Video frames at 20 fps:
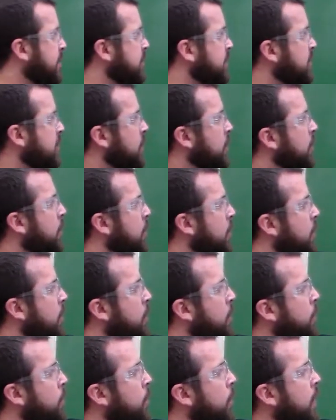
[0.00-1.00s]
So
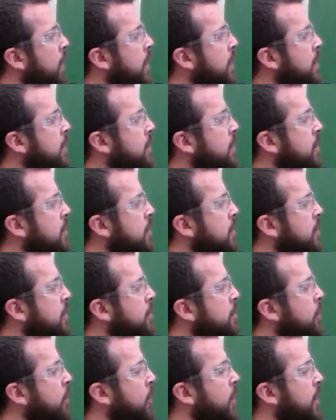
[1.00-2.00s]

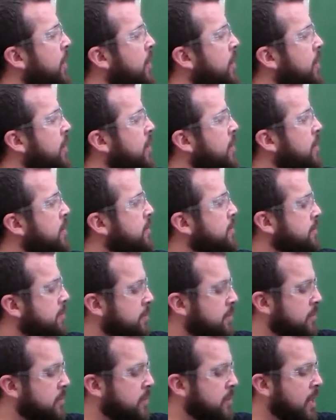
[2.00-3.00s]

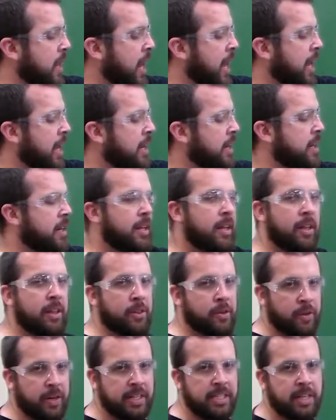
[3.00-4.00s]

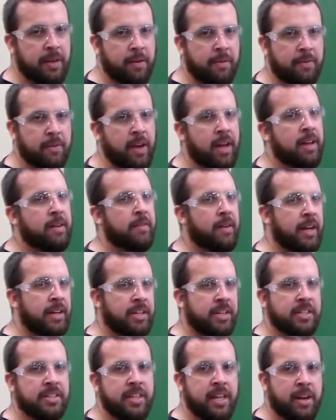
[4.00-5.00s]
1.9375. I
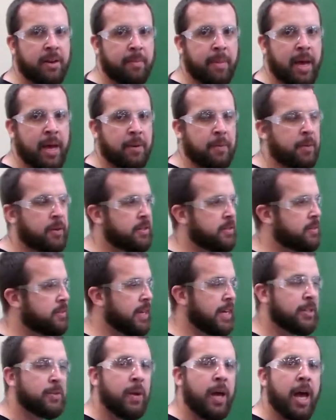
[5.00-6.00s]
just said it backwards.
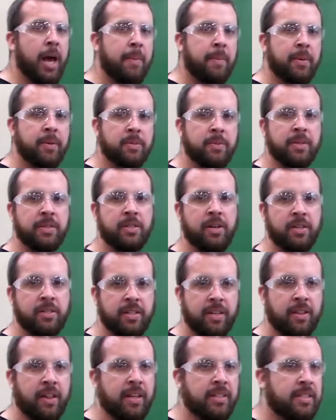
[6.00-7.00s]
That's what happens when you
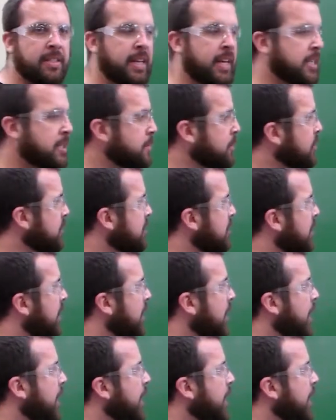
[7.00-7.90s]
start saying lots of decimals.